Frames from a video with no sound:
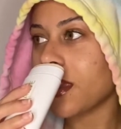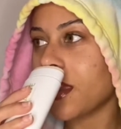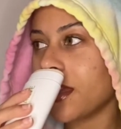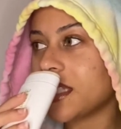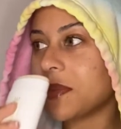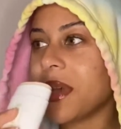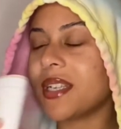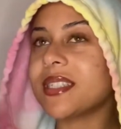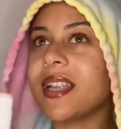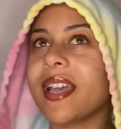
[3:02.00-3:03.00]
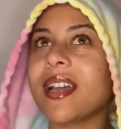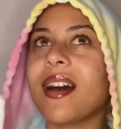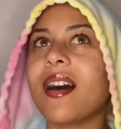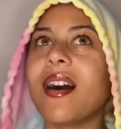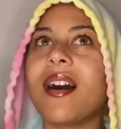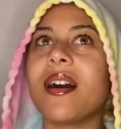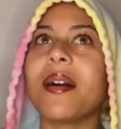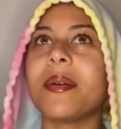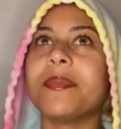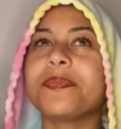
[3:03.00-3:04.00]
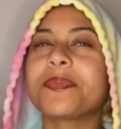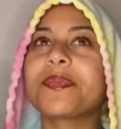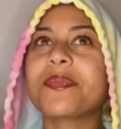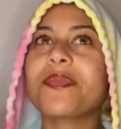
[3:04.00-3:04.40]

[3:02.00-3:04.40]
it smells like a, um,